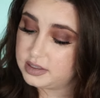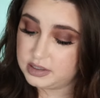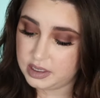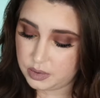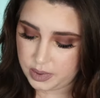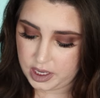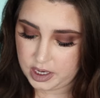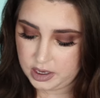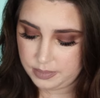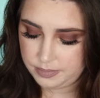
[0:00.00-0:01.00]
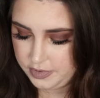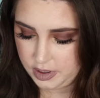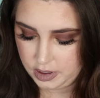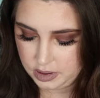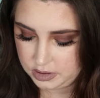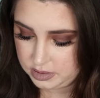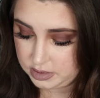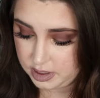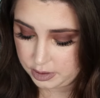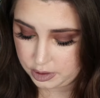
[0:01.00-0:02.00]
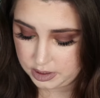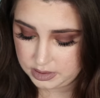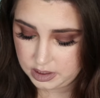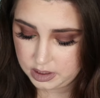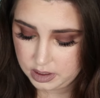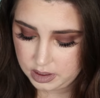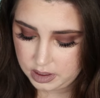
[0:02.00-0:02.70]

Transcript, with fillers: Seaweed. fifteen dollars is kind of crazy.